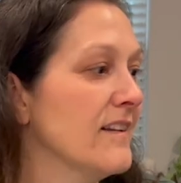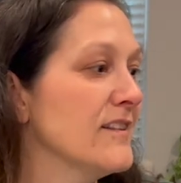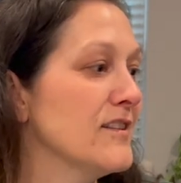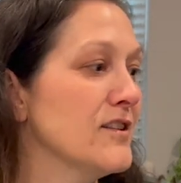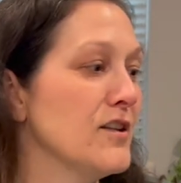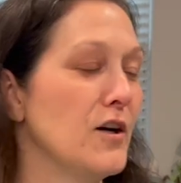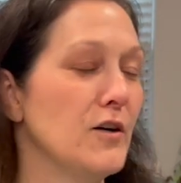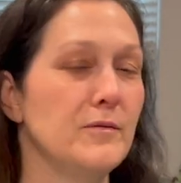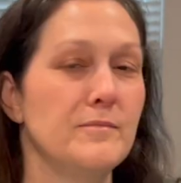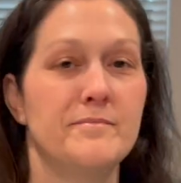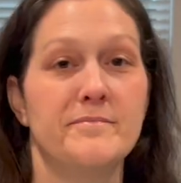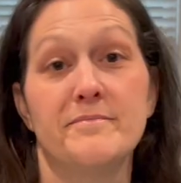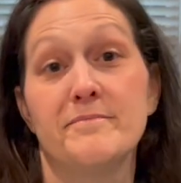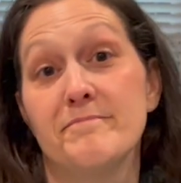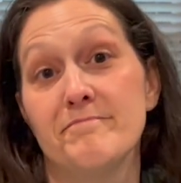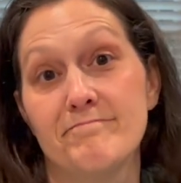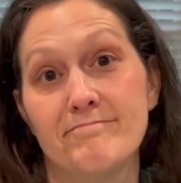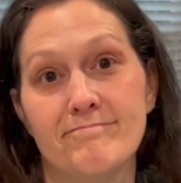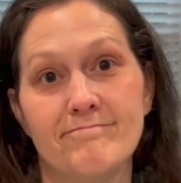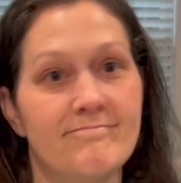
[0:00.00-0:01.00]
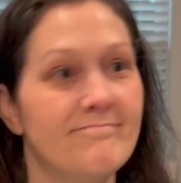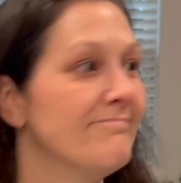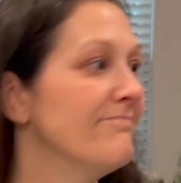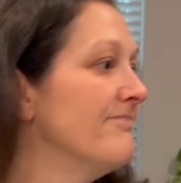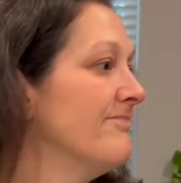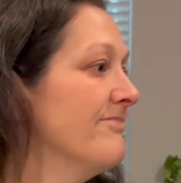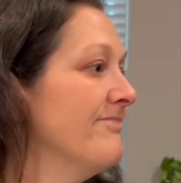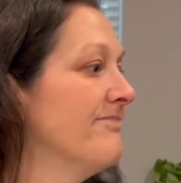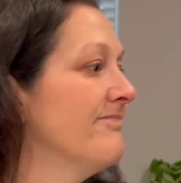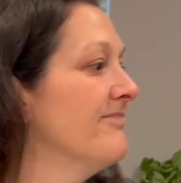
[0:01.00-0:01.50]
So
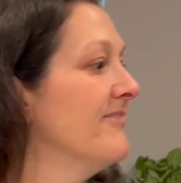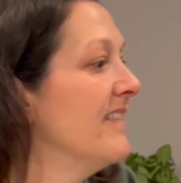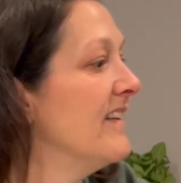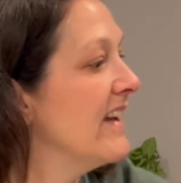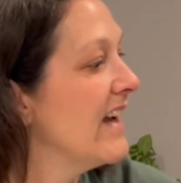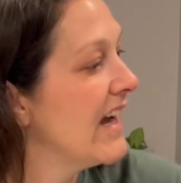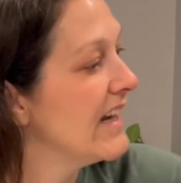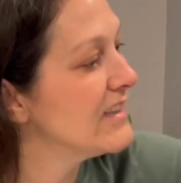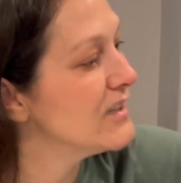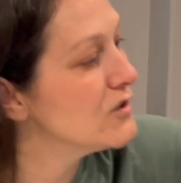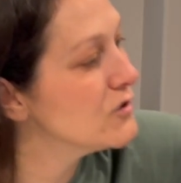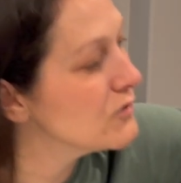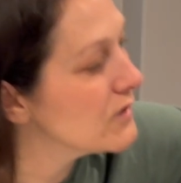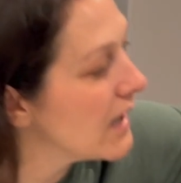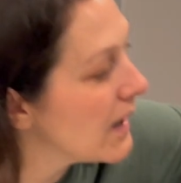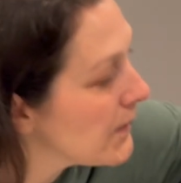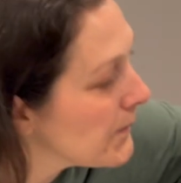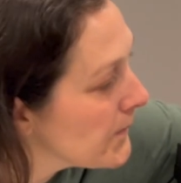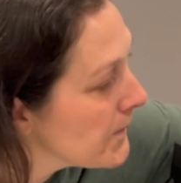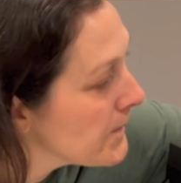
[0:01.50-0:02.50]
how to do that.